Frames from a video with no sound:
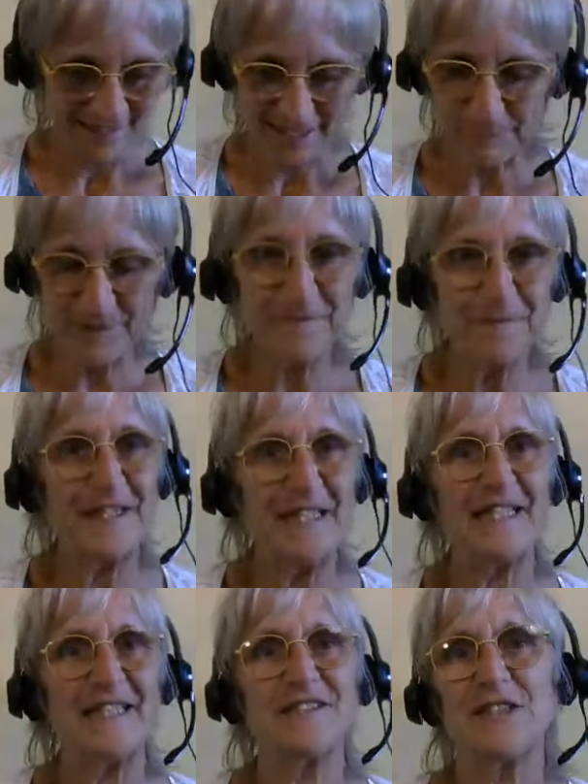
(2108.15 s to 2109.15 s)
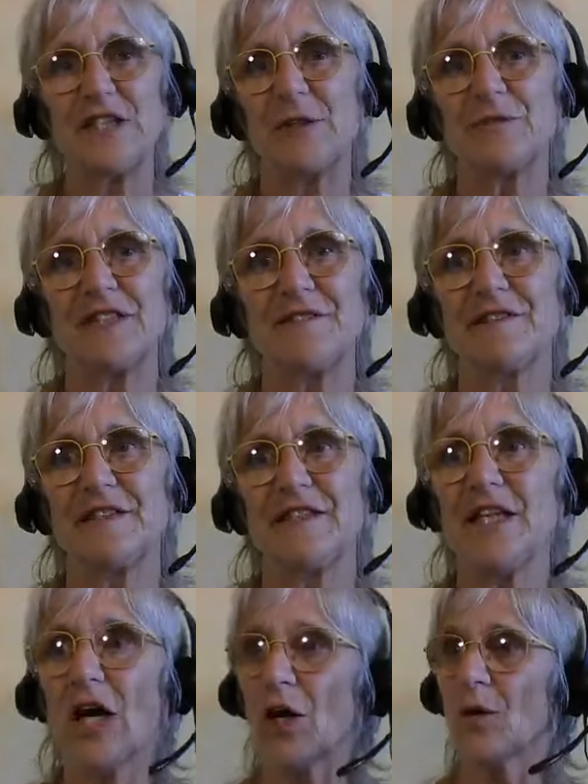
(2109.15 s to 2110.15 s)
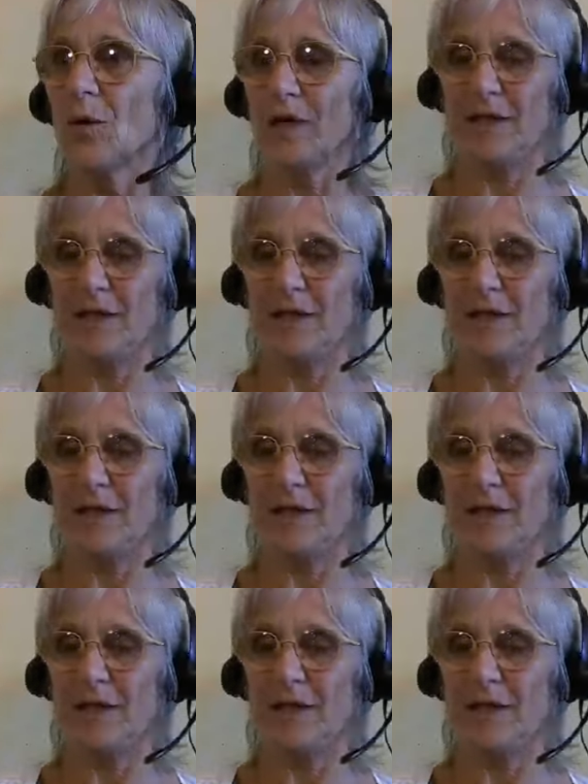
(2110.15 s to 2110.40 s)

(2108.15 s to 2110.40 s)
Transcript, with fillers: can be feelings you don't even know